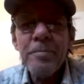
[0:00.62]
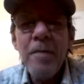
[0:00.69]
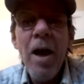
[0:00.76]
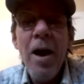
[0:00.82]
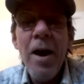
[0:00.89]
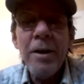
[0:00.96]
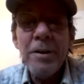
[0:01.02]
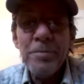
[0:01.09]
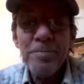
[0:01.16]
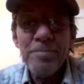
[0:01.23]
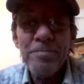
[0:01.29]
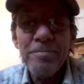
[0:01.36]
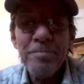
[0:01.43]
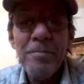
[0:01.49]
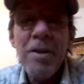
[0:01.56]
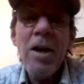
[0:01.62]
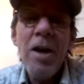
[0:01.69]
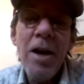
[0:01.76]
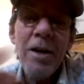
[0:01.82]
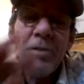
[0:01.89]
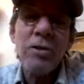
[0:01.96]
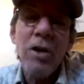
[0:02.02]
Hey,
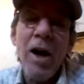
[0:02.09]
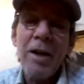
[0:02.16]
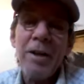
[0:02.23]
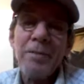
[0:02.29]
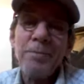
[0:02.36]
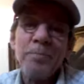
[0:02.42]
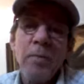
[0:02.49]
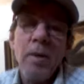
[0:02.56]
it's Huck.